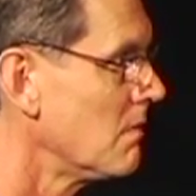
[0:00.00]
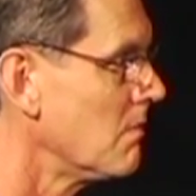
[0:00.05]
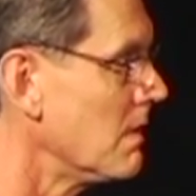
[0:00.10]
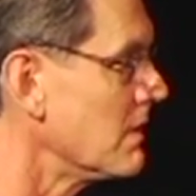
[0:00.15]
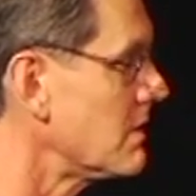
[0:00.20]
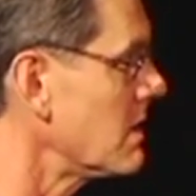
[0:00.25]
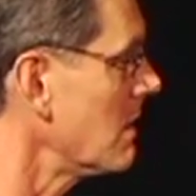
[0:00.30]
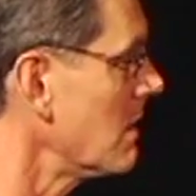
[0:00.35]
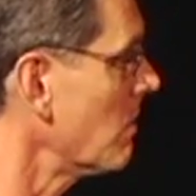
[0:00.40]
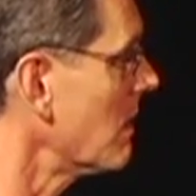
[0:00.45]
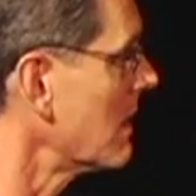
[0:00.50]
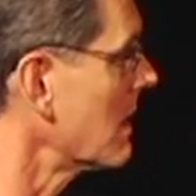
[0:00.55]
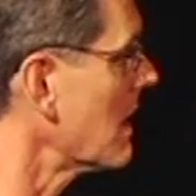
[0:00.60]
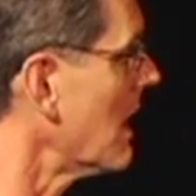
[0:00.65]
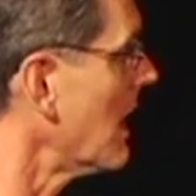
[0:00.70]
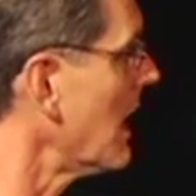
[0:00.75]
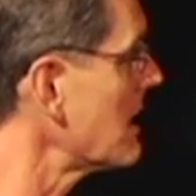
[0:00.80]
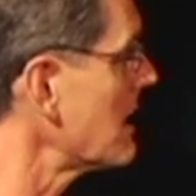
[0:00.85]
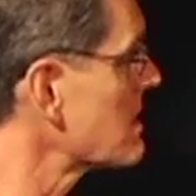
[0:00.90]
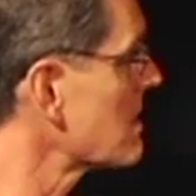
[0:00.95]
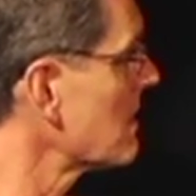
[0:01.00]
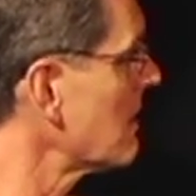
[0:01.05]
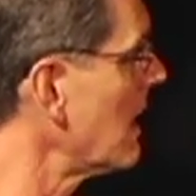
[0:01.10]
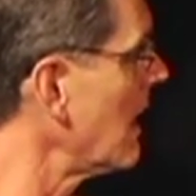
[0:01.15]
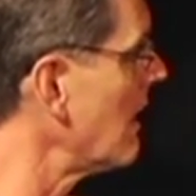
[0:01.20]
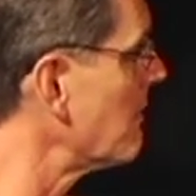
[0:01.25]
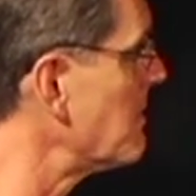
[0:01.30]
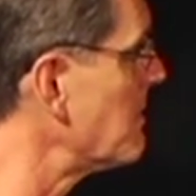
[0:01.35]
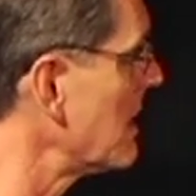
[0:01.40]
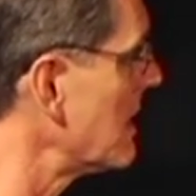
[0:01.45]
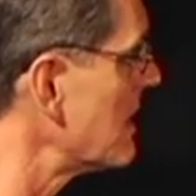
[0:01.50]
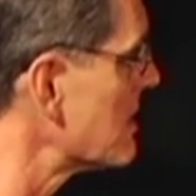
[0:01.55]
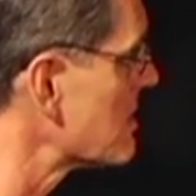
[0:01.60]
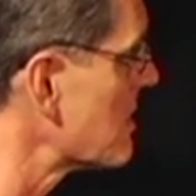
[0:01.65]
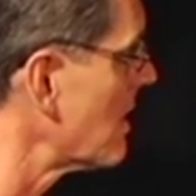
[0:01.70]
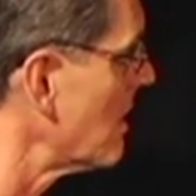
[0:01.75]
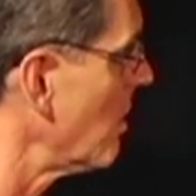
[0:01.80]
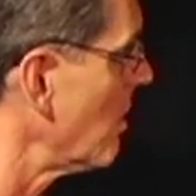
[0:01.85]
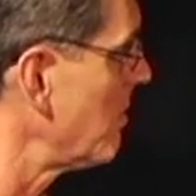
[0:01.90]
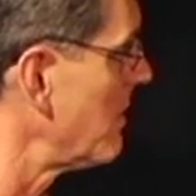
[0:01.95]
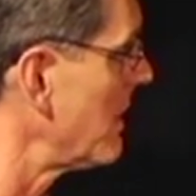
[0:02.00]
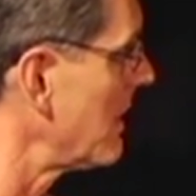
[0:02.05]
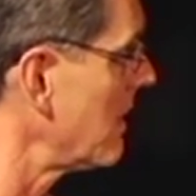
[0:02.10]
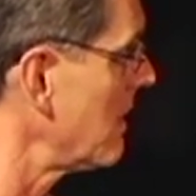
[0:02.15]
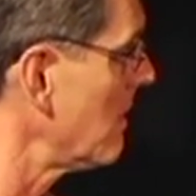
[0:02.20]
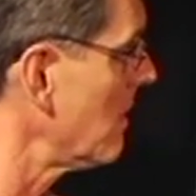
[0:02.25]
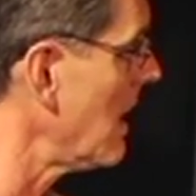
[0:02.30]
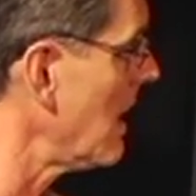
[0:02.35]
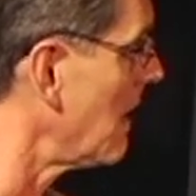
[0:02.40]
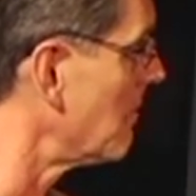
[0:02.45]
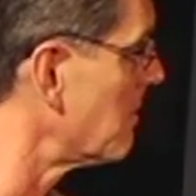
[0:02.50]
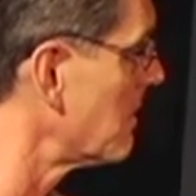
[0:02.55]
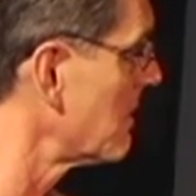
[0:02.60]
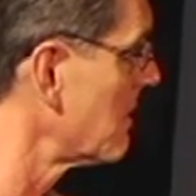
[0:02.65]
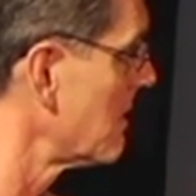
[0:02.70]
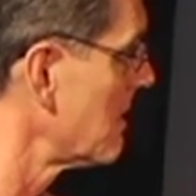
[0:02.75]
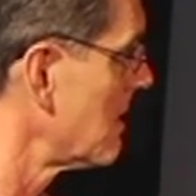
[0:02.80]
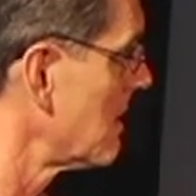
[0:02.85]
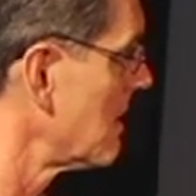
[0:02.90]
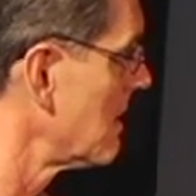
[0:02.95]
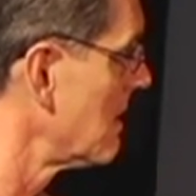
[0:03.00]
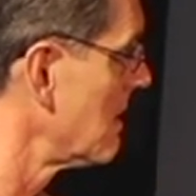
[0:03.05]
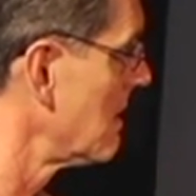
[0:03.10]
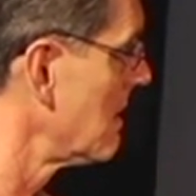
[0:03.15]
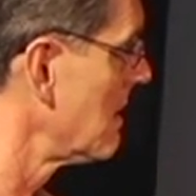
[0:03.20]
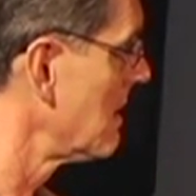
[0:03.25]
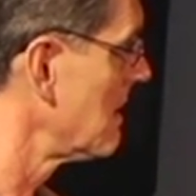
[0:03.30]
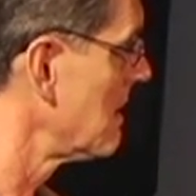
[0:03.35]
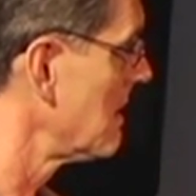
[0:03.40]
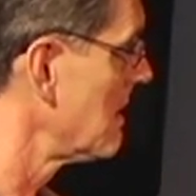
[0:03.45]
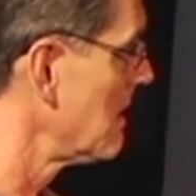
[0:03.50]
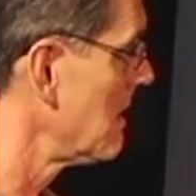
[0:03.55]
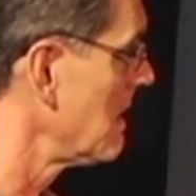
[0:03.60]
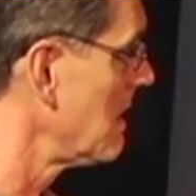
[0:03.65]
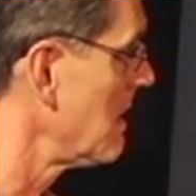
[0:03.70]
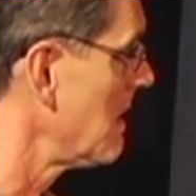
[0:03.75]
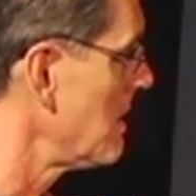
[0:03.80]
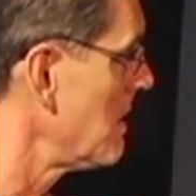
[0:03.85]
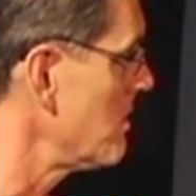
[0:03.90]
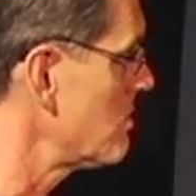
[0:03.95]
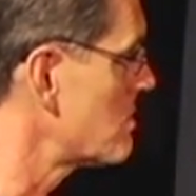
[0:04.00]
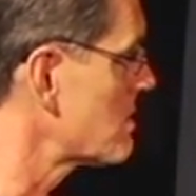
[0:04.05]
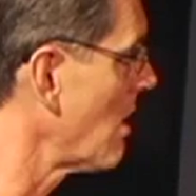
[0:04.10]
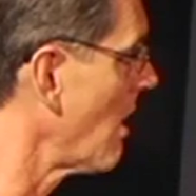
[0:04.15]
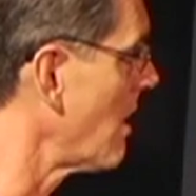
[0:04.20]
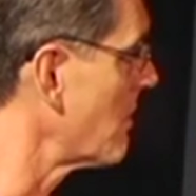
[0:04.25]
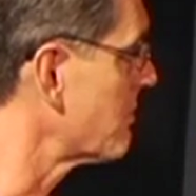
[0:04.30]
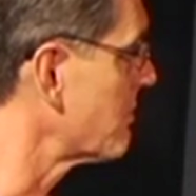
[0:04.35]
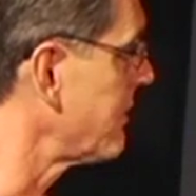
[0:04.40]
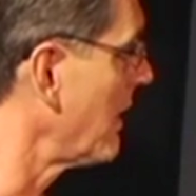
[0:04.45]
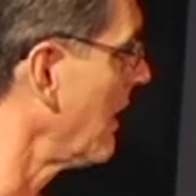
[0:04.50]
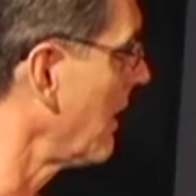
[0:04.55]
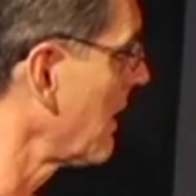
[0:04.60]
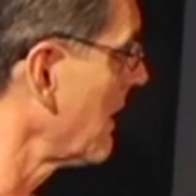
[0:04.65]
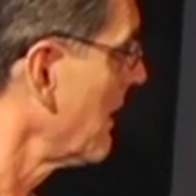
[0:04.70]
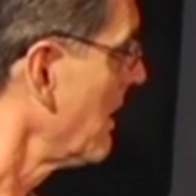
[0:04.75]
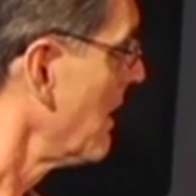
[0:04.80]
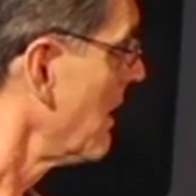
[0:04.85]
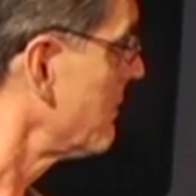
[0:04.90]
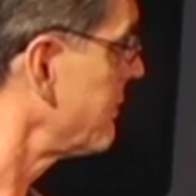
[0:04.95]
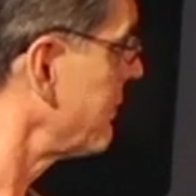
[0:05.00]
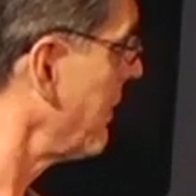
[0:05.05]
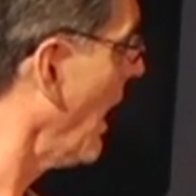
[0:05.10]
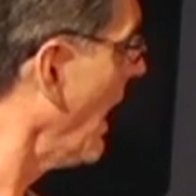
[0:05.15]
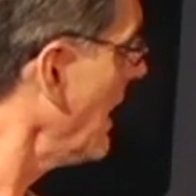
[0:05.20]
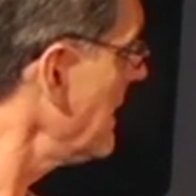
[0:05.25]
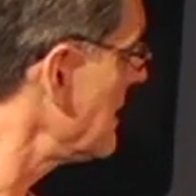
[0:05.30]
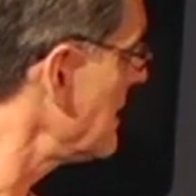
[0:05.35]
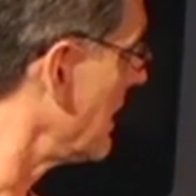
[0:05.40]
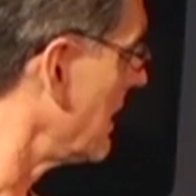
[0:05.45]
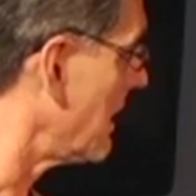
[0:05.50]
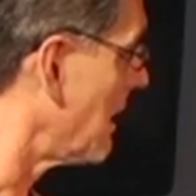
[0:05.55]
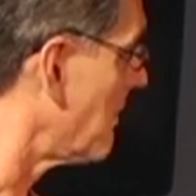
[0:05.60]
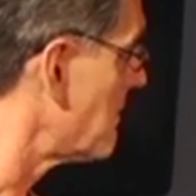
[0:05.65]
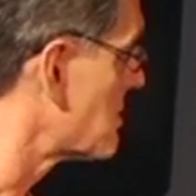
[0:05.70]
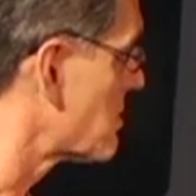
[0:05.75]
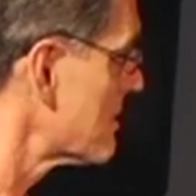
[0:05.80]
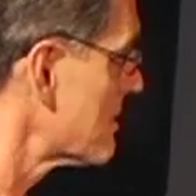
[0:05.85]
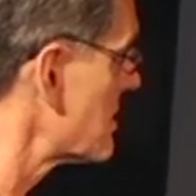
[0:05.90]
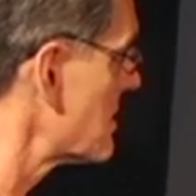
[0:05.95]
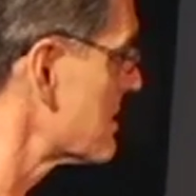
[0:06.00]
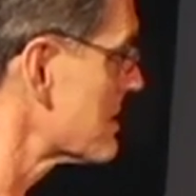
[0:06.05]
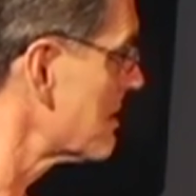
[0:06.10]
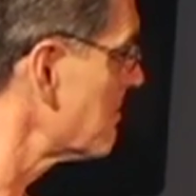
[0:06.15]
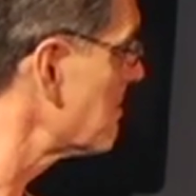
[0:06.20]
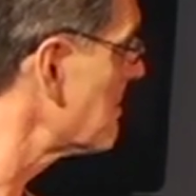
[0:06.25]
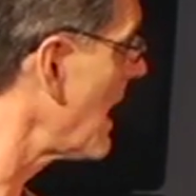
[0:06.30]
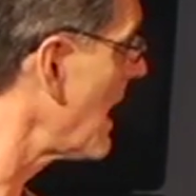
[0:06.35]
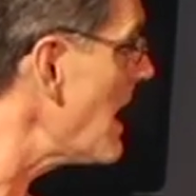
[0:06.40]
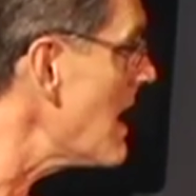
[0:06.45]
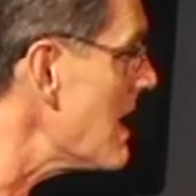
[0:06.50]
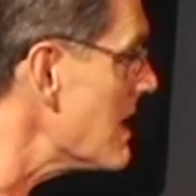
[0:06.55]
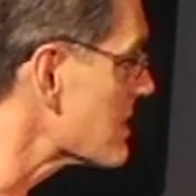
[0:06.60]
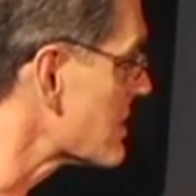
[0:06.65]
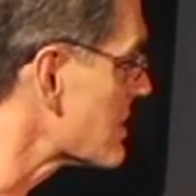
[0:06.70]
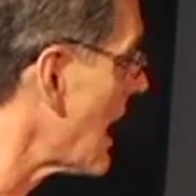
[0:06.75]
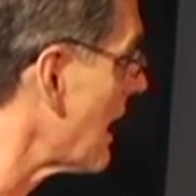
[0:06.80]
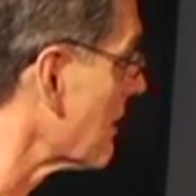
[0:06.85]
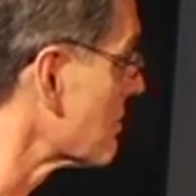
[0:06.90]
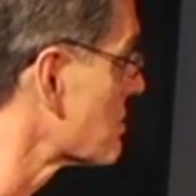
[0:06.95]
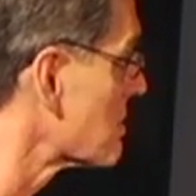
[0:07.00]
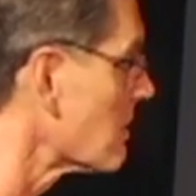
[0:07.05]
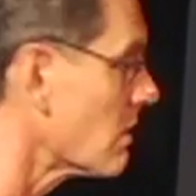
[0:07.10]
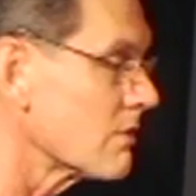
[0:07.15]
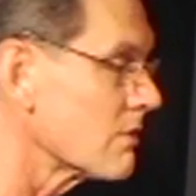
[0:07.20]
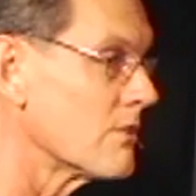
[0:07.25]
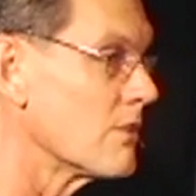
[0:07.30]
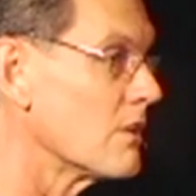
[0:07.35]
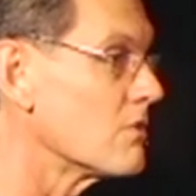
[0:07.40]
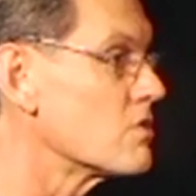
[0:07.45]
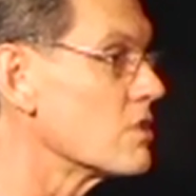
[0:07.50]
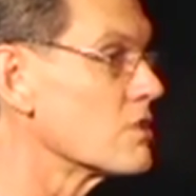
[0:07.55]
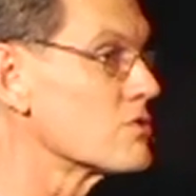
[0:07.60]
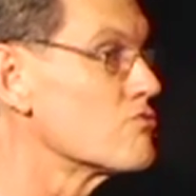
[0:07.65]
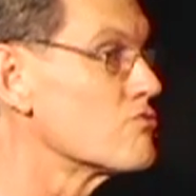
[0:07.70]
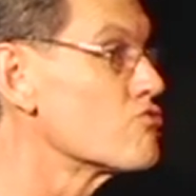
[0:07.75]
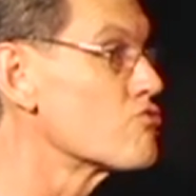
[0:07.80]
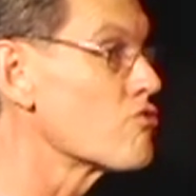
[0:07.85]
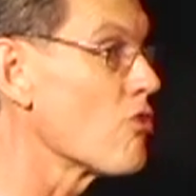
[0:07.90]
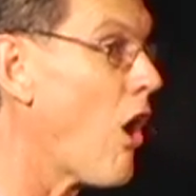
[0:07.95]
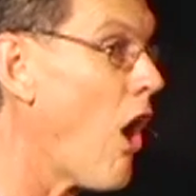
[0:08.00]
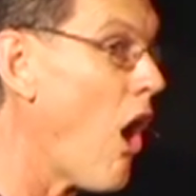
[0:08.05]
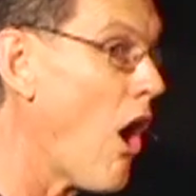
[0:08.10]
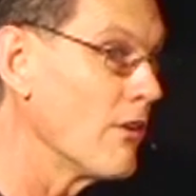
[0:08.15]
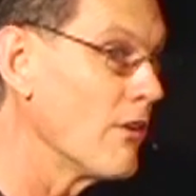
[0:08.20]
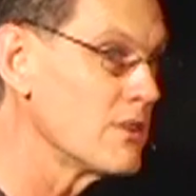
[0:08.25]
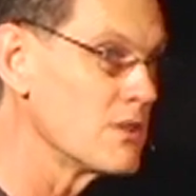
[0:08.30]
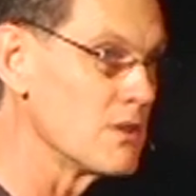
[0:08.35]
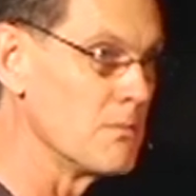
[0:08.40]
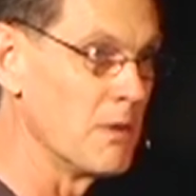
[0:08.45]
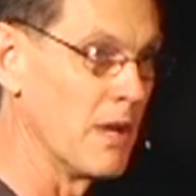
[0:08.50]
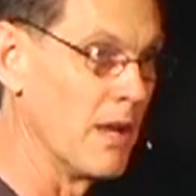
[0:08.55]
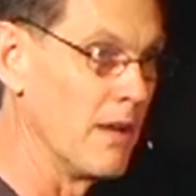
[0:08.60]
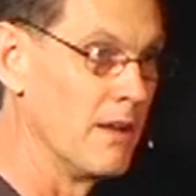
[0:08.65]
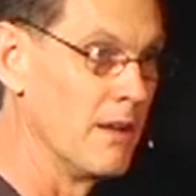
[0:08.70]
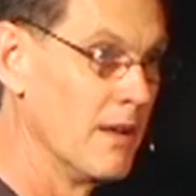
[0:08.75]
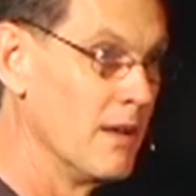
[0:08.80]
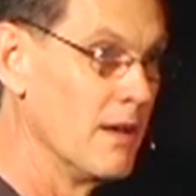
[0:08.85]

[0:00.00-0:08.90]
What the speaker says: But then when God's love begins to open you up, you start finding. Now, Trisha's amazed how children are just drawn to me.